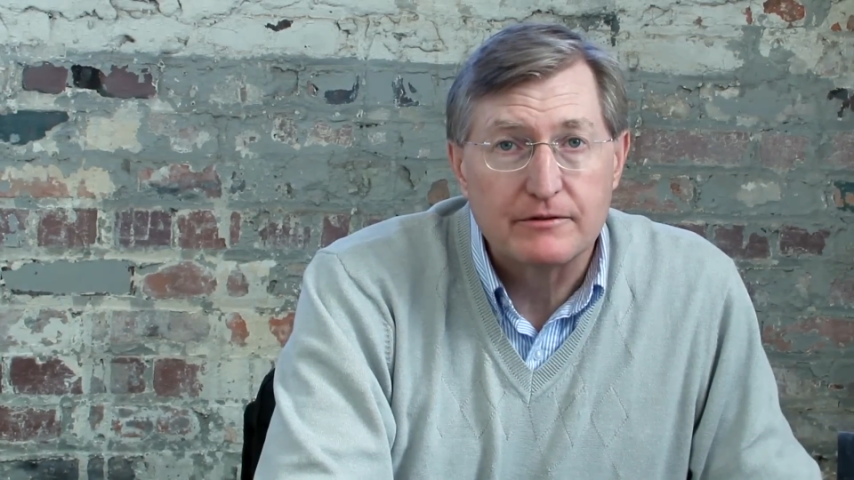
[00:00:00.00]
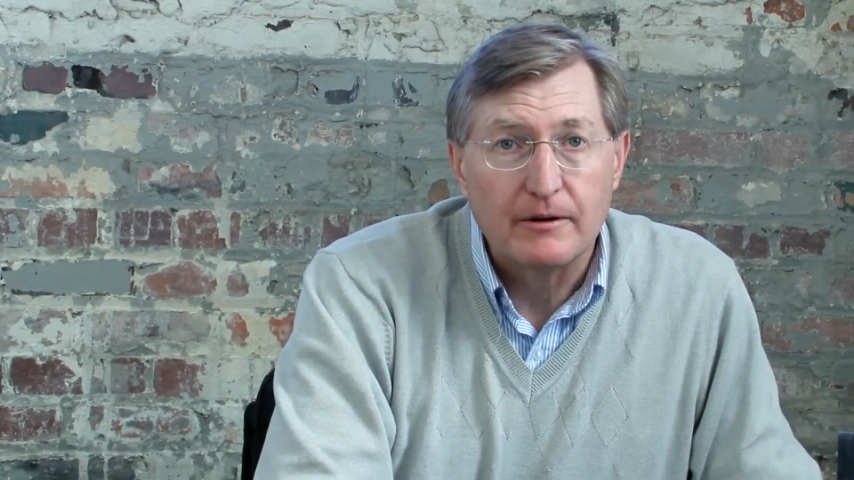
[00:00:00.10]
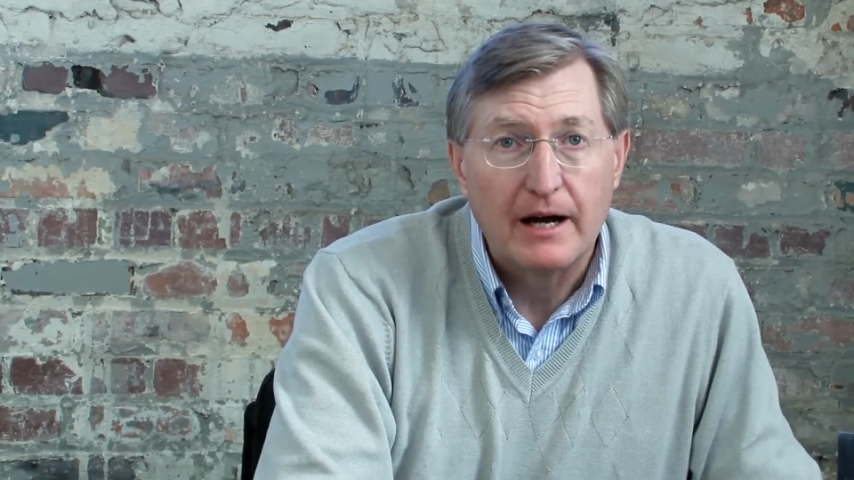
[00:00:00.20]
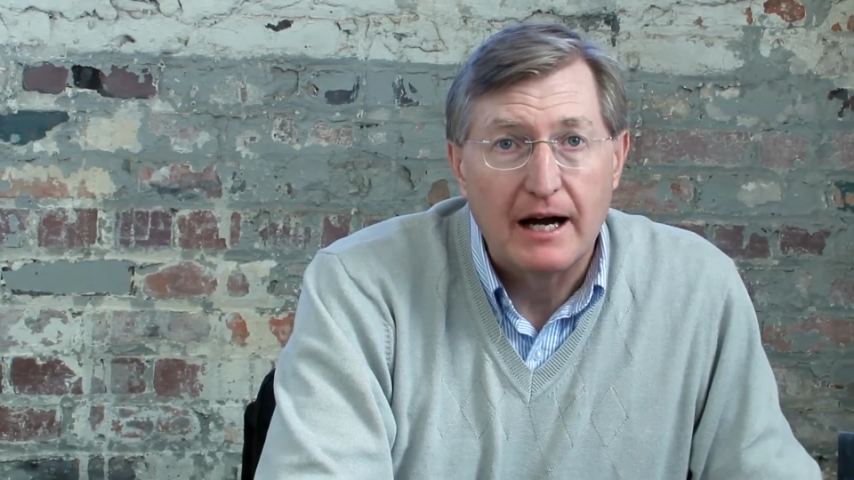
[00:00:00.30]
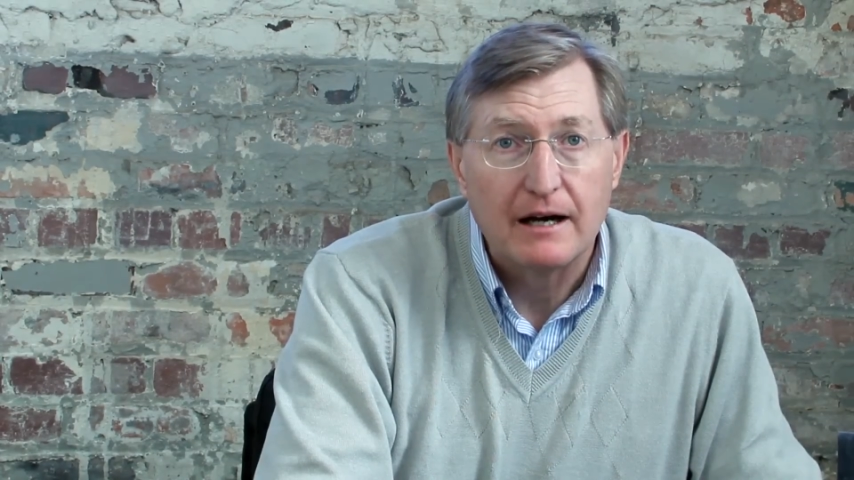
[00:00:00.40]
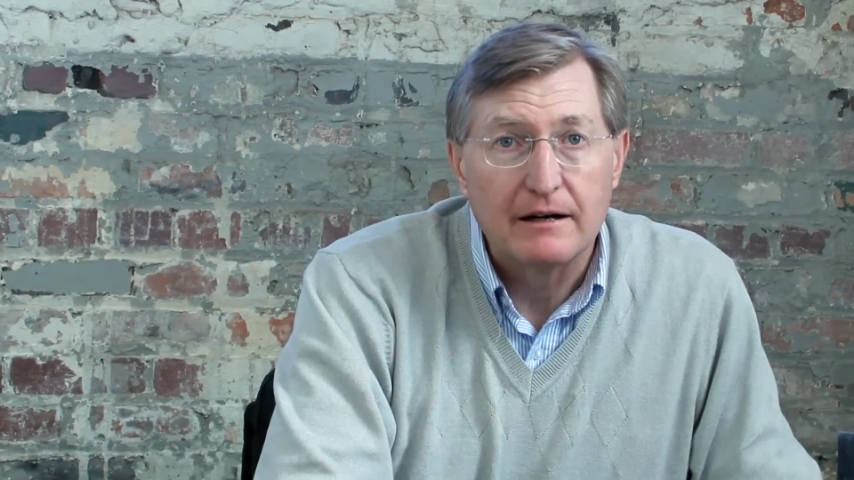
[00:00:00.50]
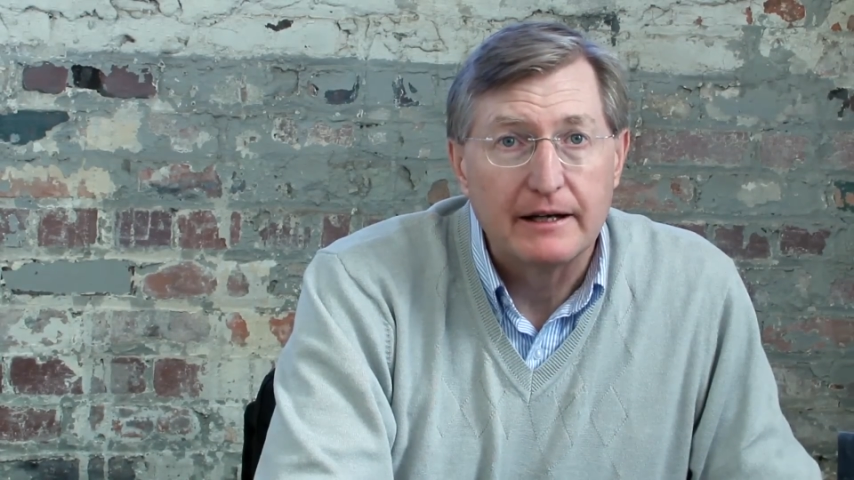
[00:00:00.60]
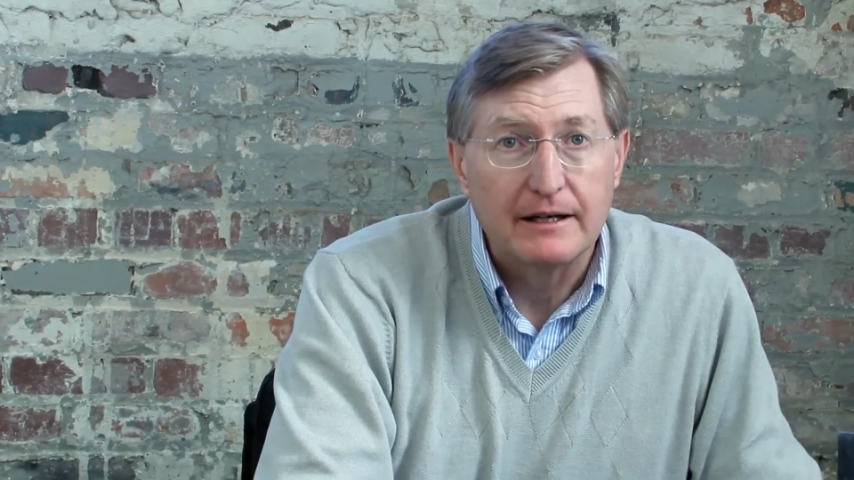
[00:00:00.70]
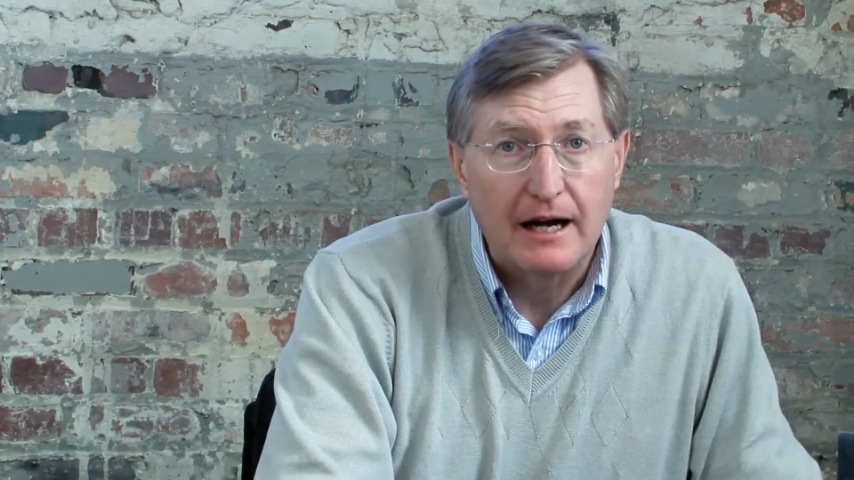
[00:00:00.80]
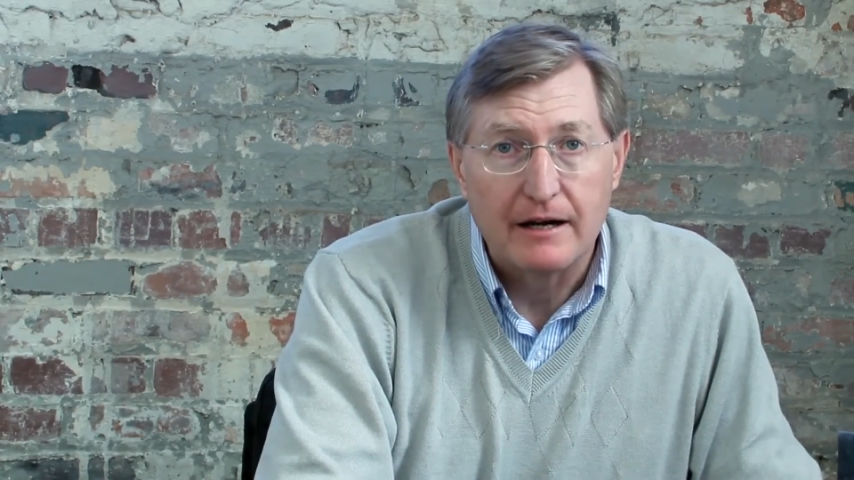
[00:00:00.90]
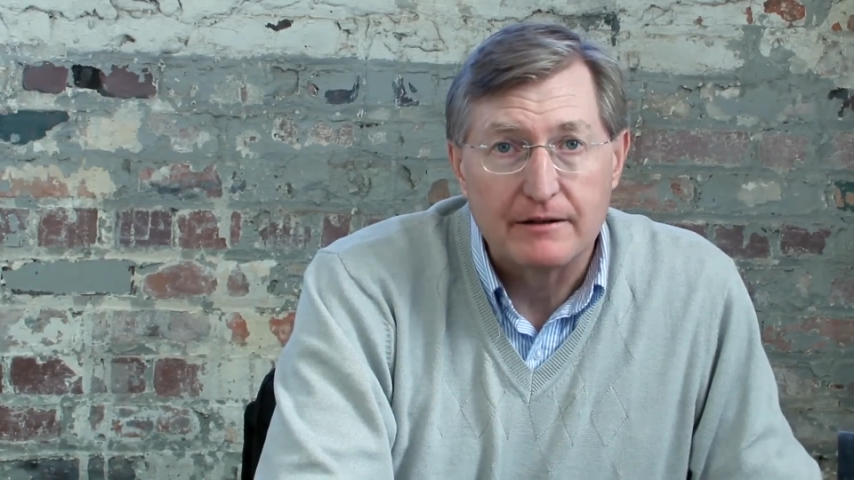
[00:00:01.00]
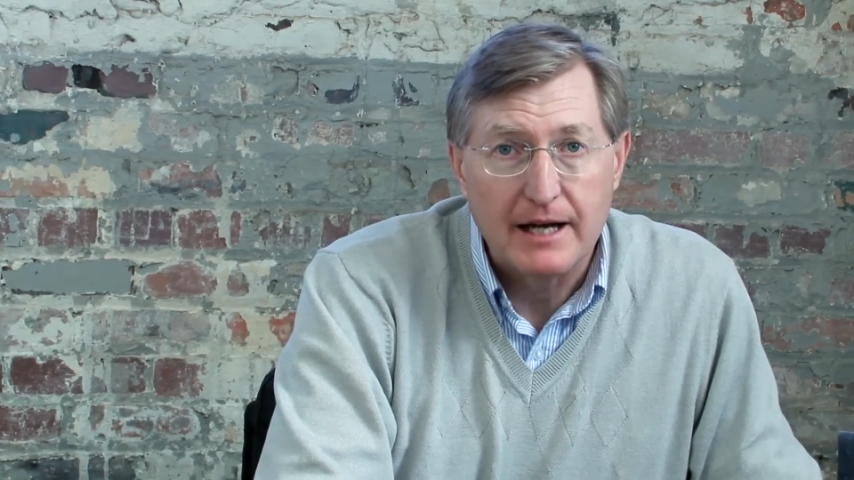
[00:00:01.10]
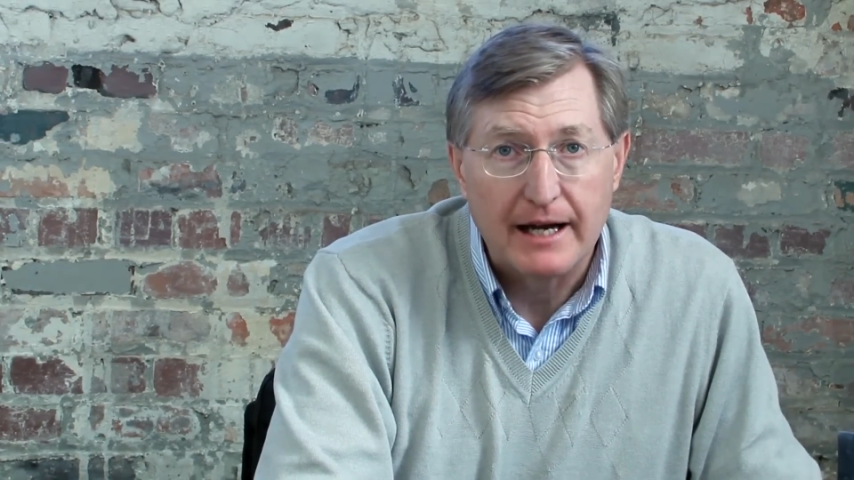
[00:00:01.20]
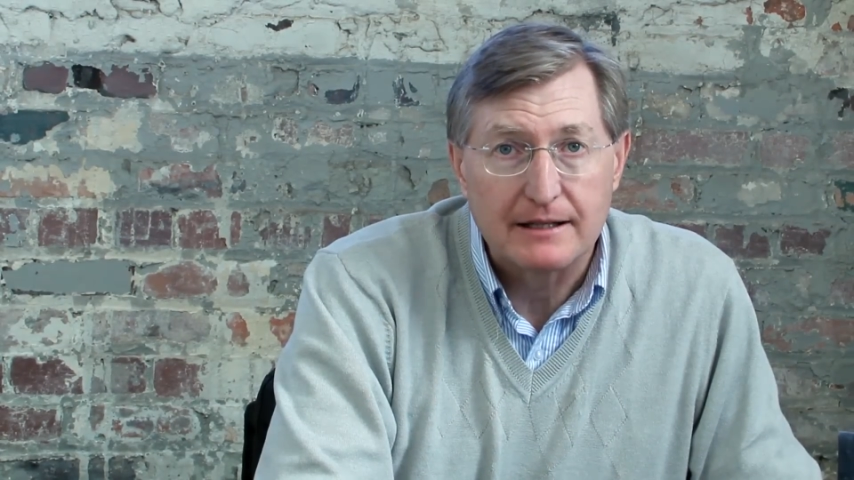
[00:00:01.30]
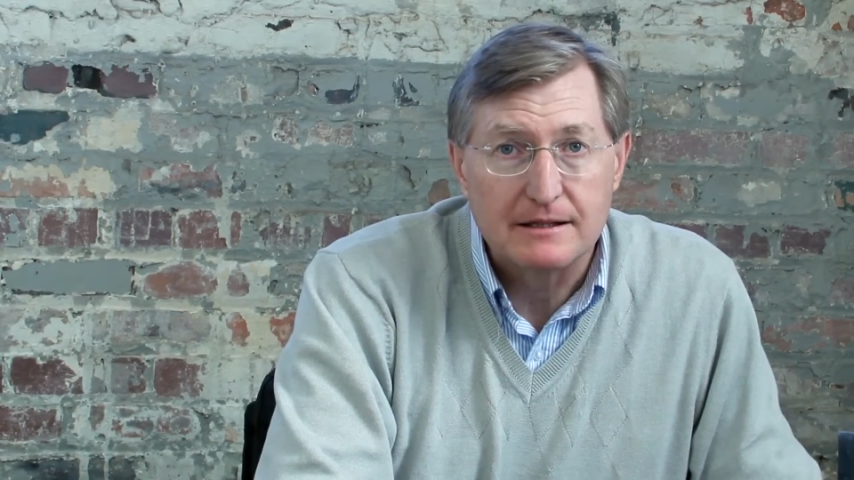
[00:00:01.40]
through higher and higher
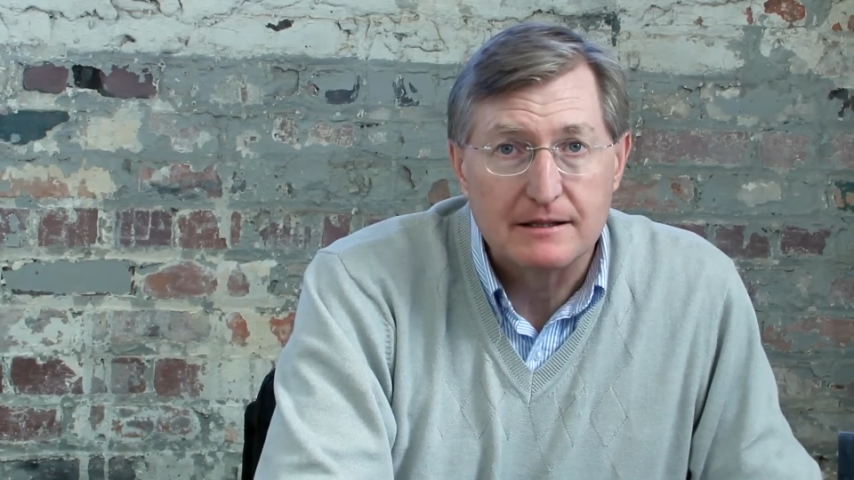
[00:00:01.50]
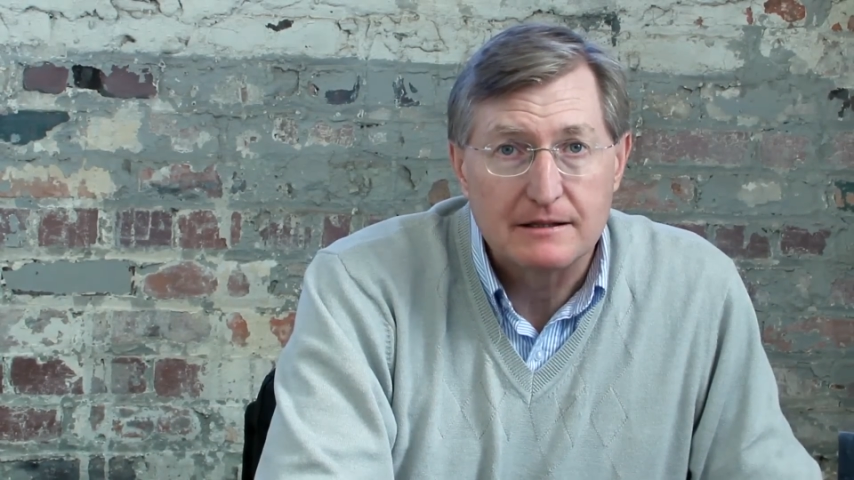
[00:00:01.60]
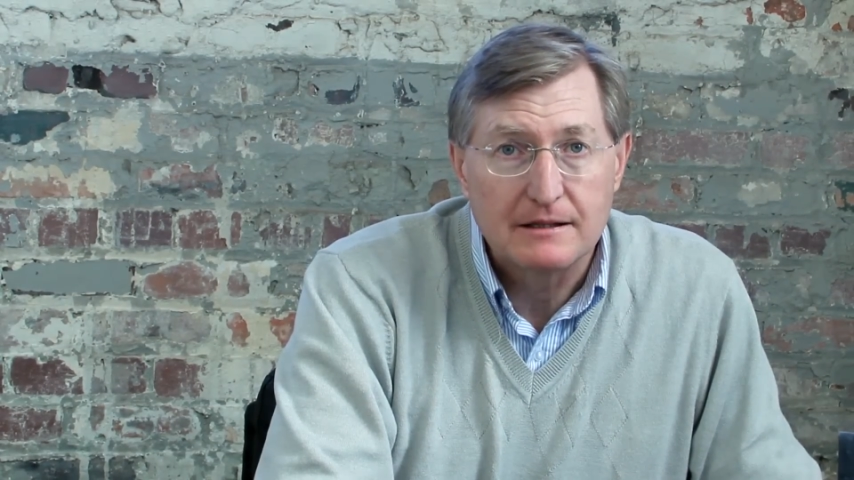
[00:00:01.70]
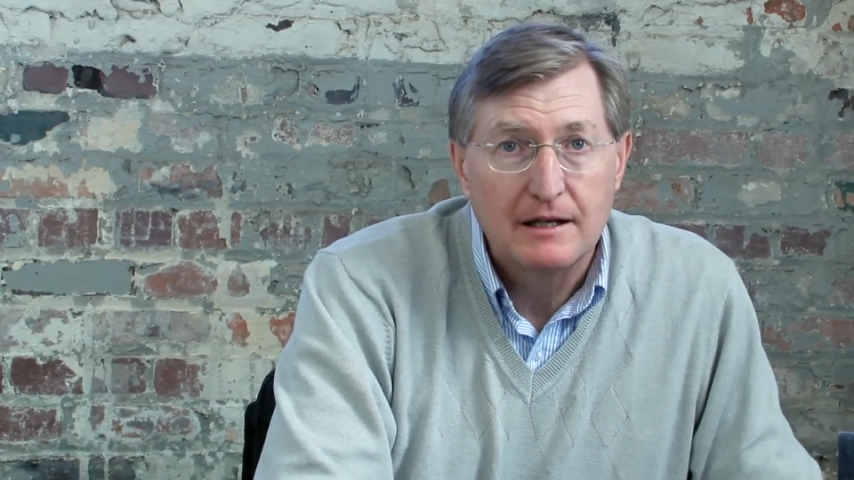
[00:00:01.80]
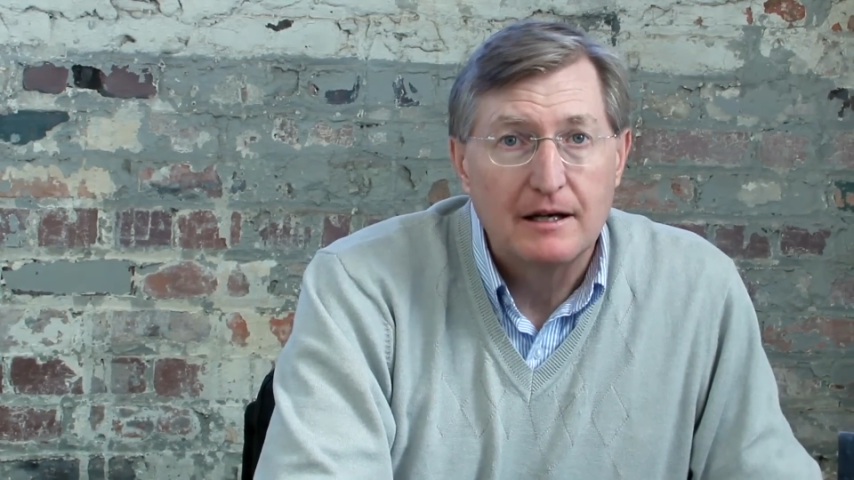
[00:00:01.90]
taxes,